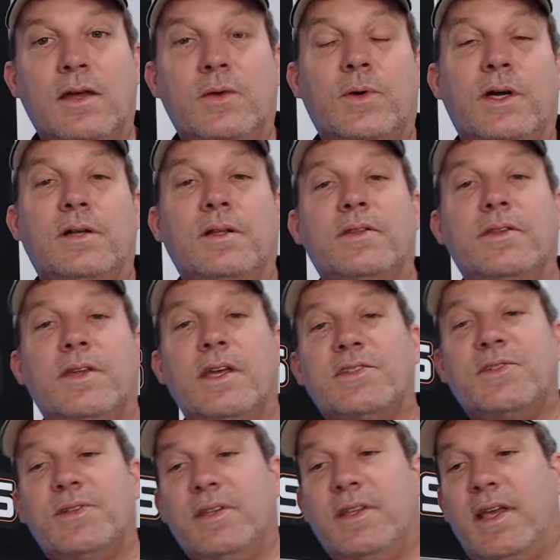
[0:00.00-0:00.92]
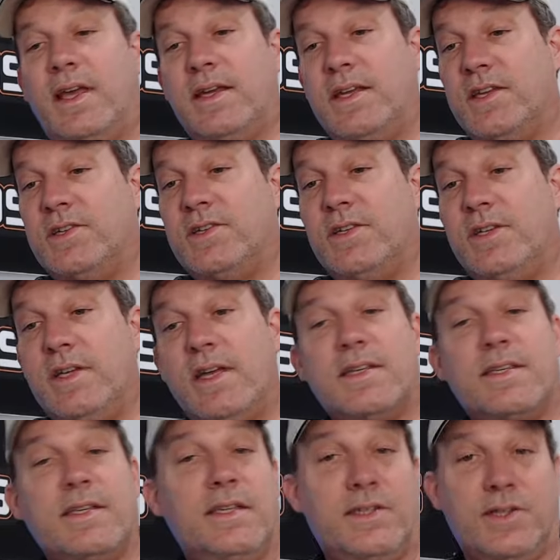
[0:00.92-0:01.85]
Well, the answer to that is
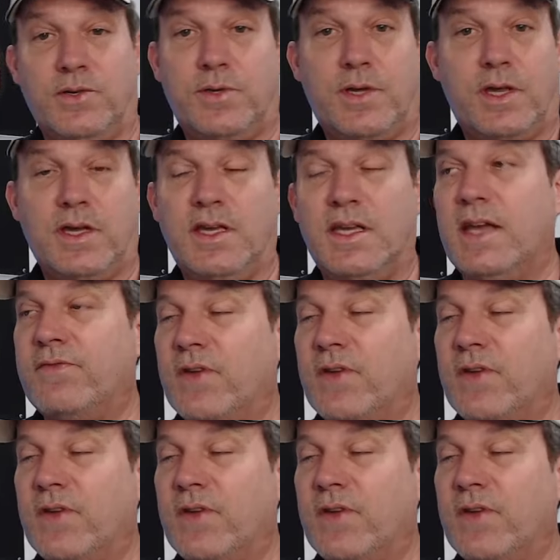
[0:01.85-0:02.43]
yes, it's okay.